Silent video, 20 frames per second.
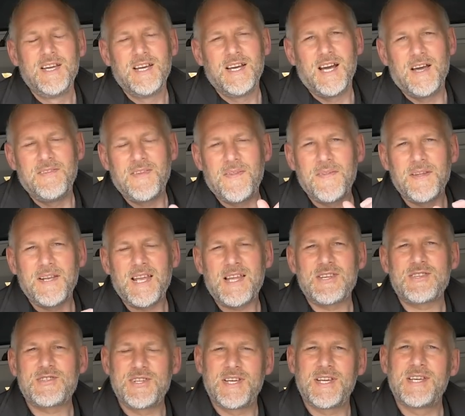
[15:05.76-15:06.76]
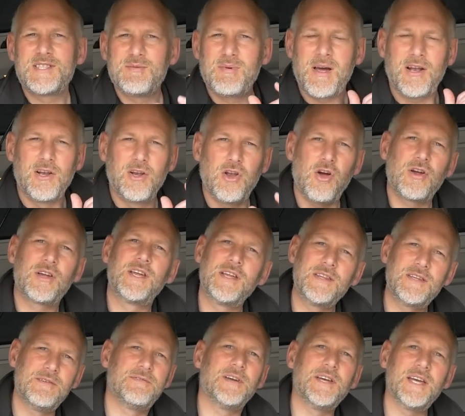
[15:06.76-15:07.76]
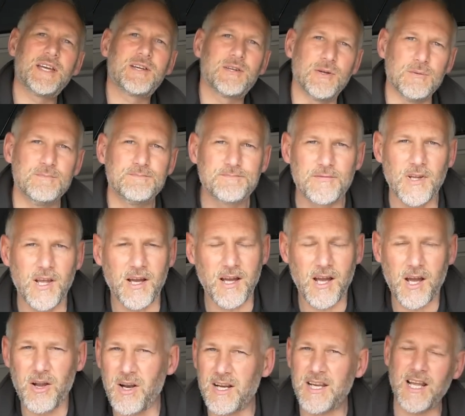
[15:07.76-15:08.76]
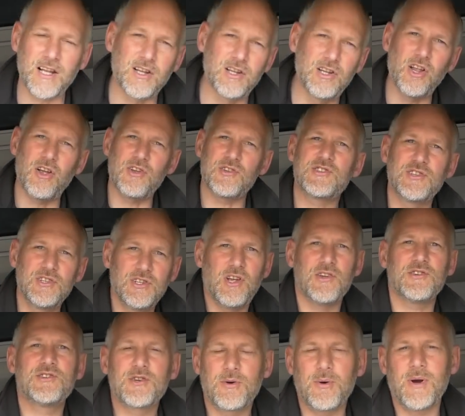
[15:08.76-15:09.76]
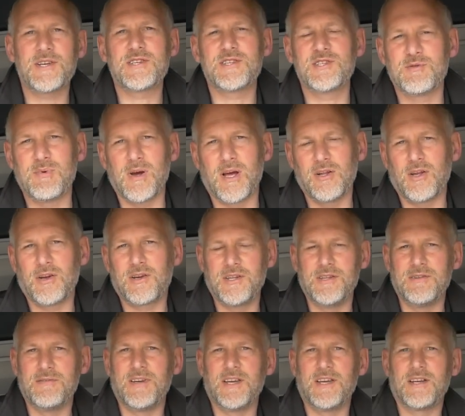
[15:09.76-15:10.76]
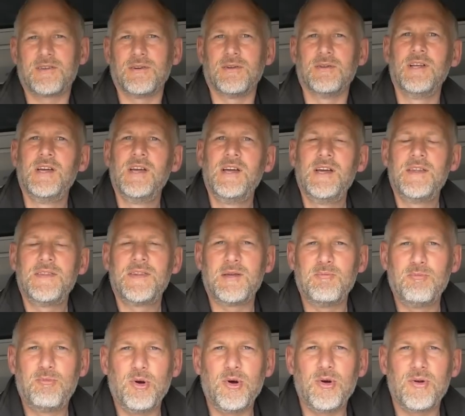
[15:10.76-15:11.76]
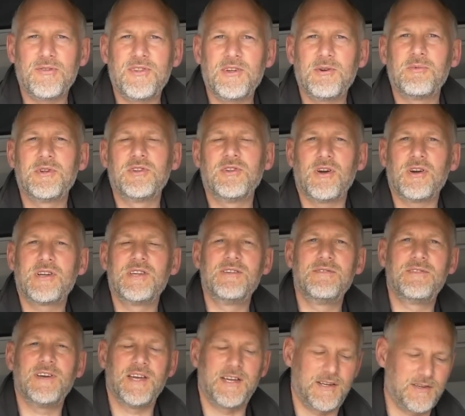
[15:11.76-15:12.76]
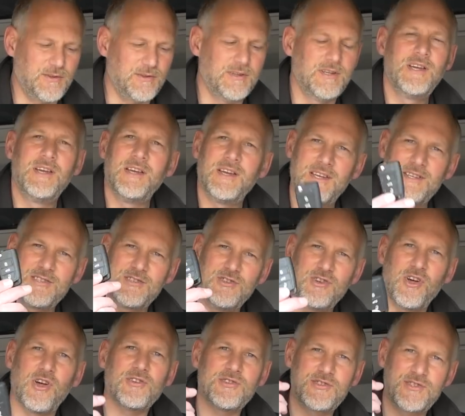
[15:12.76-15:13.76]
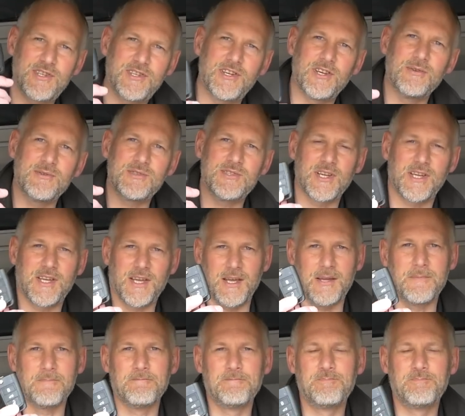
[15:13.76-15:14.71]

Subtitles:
And then the last thing is about locking the vehicle, and I get lots and lots of questions about locking the vehicle. The important thing with locking the vehicle is not to use the key.